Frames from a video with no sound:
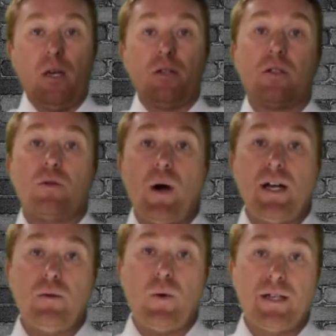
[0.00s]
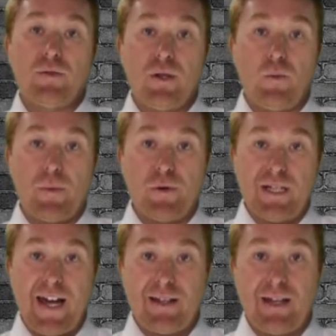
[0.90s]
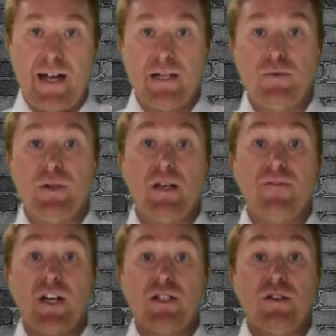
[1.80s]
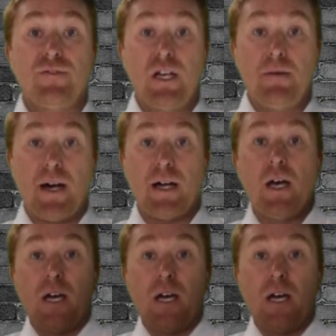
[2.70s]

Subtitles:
So one of the ways that we protect that is with the invention of kime,